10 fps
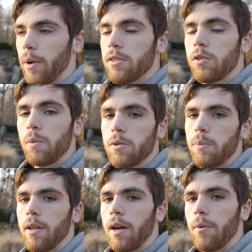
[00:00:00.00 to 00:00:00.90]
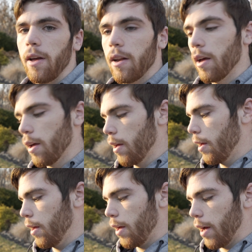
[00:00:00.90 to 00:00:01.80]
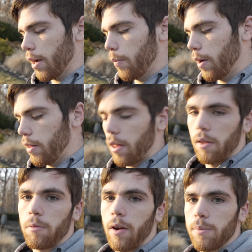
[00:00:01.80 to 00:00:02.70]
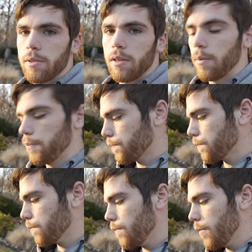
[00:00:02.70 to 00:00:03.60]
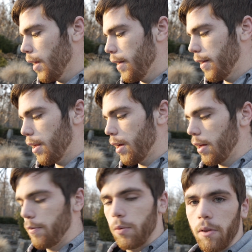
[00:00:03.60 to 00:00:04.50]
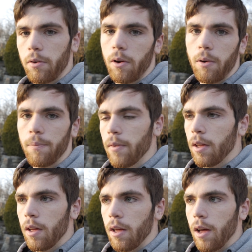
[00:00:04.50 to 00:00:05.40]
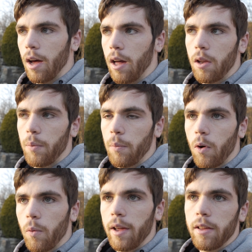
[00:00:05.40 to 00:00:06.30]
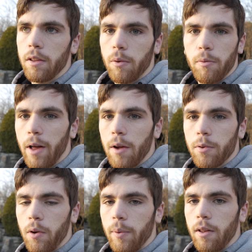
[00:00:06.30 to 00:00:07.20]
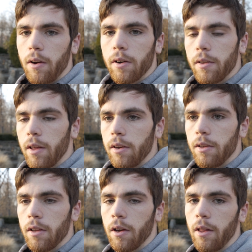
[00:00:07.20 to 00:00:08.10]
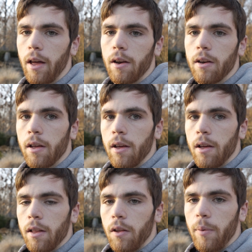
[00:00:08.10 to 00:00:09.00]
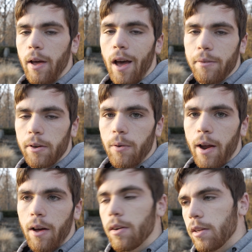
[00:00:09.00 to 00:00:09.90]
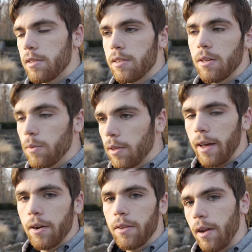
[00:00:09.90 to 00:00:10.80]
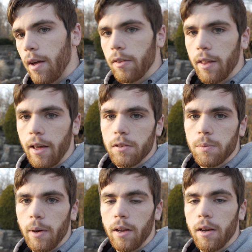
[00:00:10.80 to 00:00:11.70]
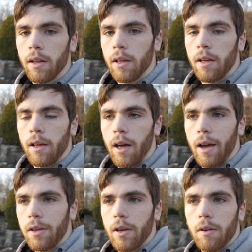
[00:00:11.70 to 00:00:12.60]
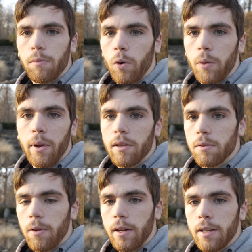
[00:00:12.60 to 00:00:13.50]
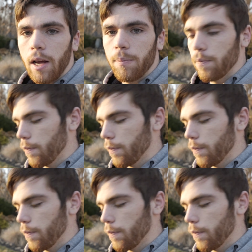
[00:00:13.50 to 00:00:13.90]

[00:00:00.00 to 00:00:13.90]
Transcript: but it's super, super lightweight uh, compared to the other frames. And then uh, if you want to throw uh, a little bit more weight and you want to fly for a little bit longer, then you can go that little bit heavier route. It's still lighter than everything else, but uh, you'll get 40 minutes of flight time.